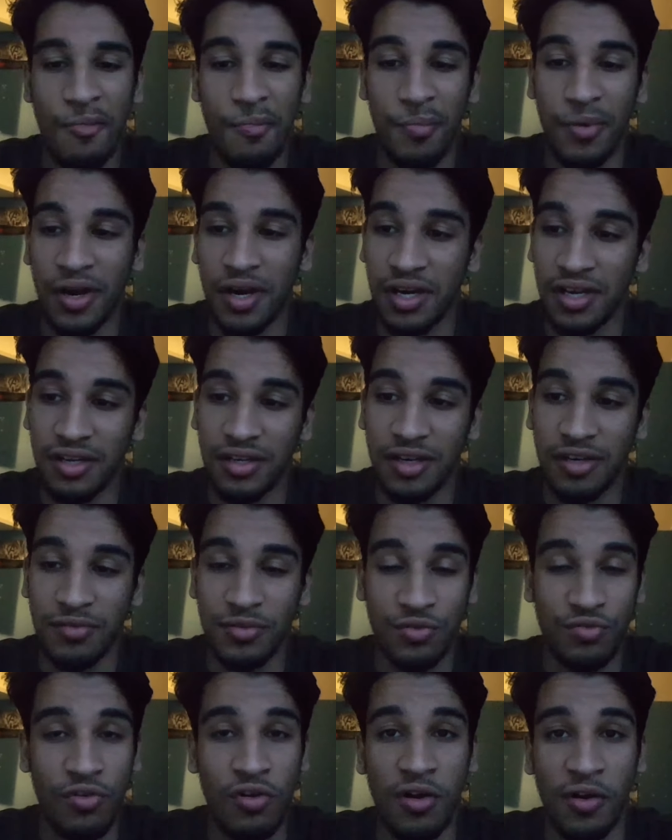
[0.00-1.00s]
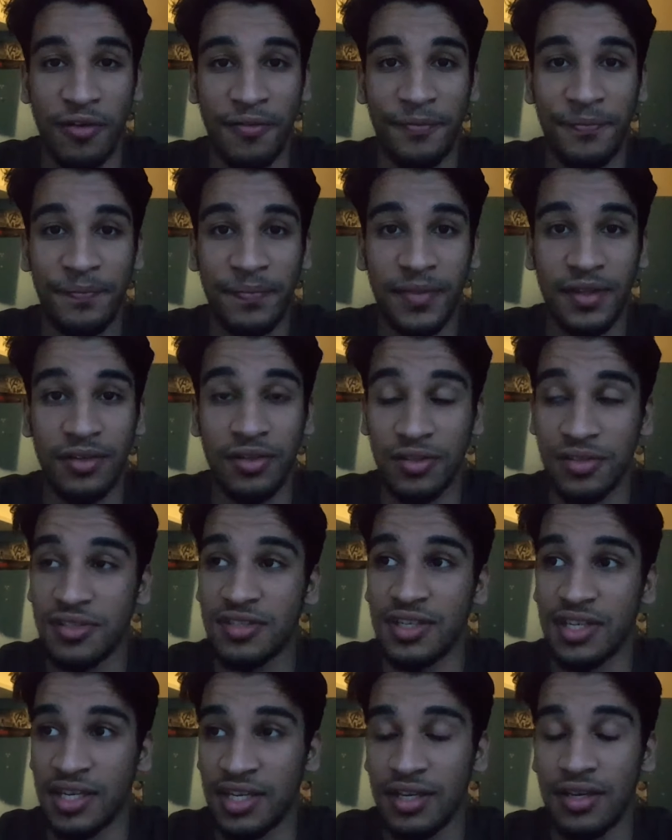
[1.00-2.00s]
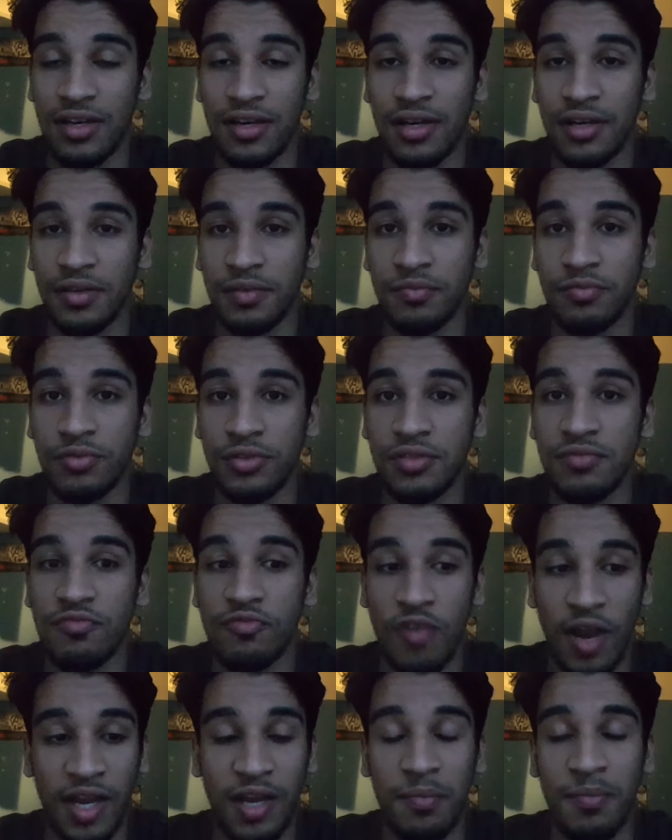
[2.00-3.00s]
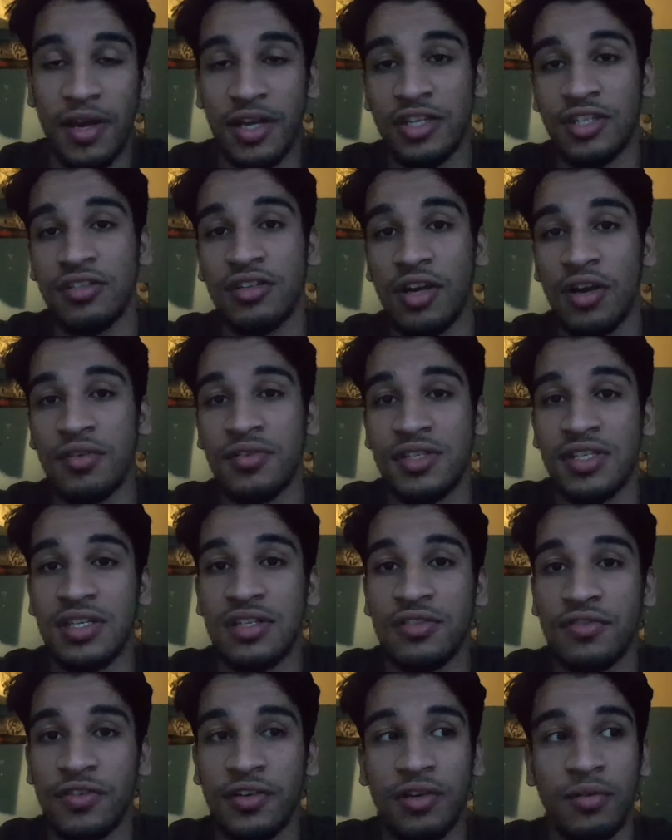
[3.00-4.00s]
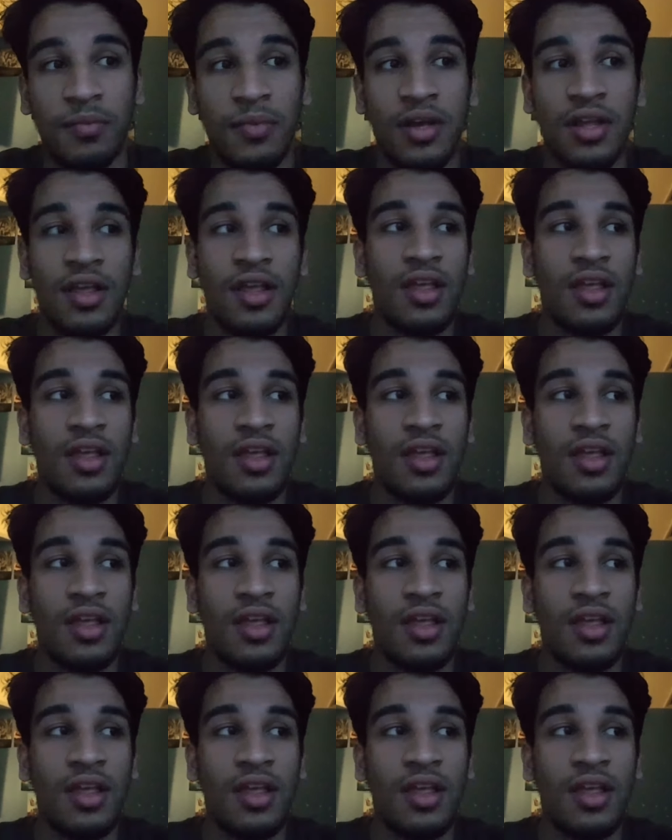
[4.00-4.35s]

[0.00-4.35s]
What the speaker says: But I was wrong. Honestly, I would recommend you go and see this film.